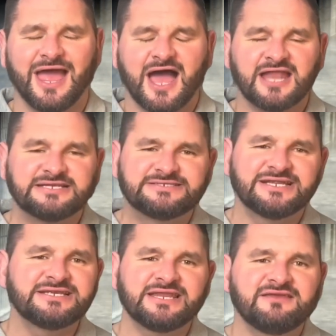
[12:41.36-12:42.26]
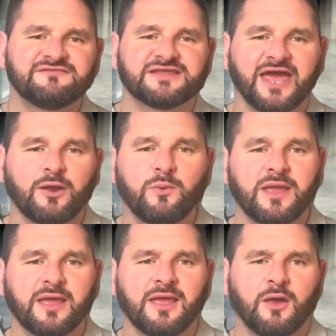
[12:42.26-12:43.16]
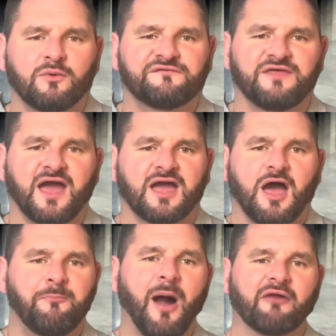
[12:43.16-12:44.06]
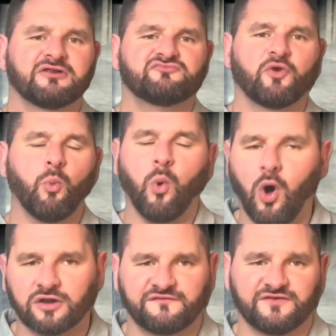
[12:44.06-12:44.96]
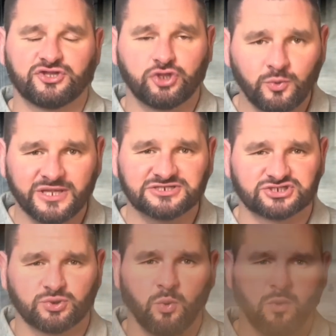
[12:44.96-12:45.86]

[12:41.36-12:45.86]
and didn't even get away with their apparent reward for doing so.